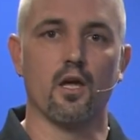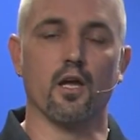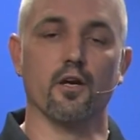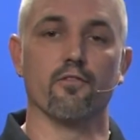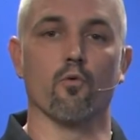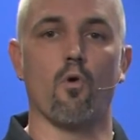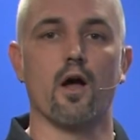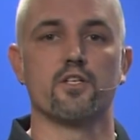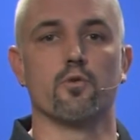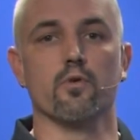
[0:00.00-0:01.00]
And if you're
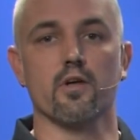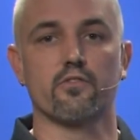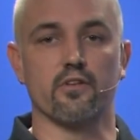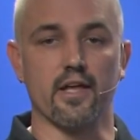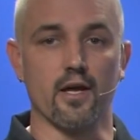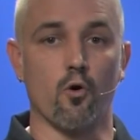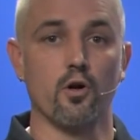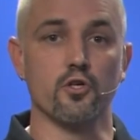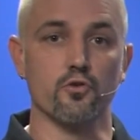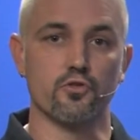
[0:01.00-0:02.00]
watching with us today
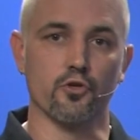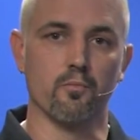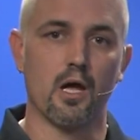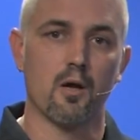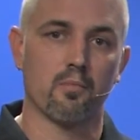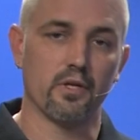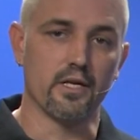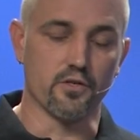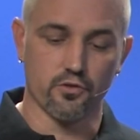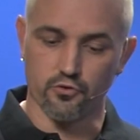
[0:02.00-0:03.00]
on YouTube,
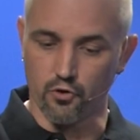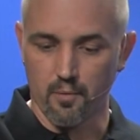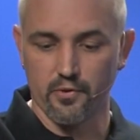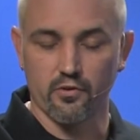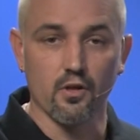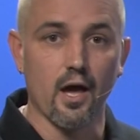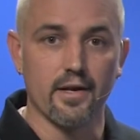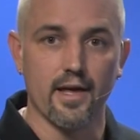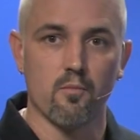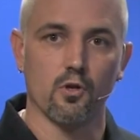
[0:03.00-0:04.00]
please drop us a line
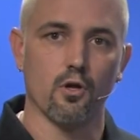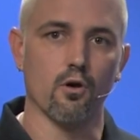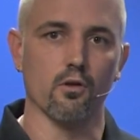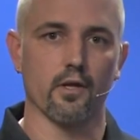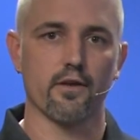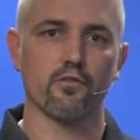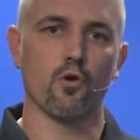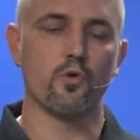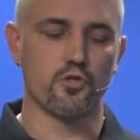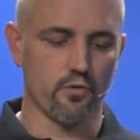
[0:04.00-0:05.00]
down below. Let us know
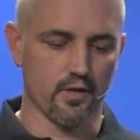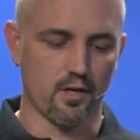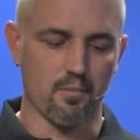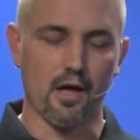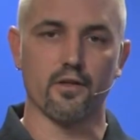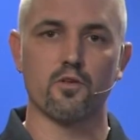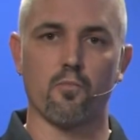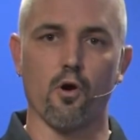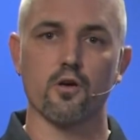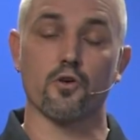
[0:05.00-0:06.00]
what you think about these
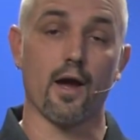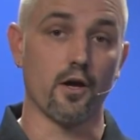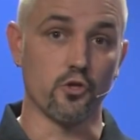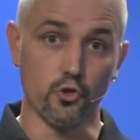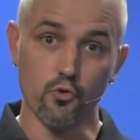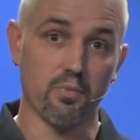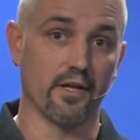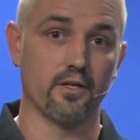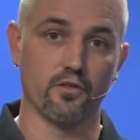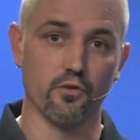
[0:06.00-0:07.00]
parts or how you
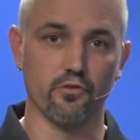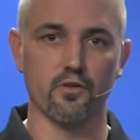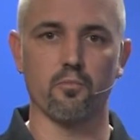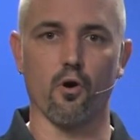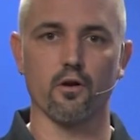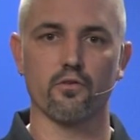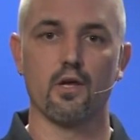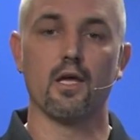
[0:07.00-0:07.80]
plan to use these parts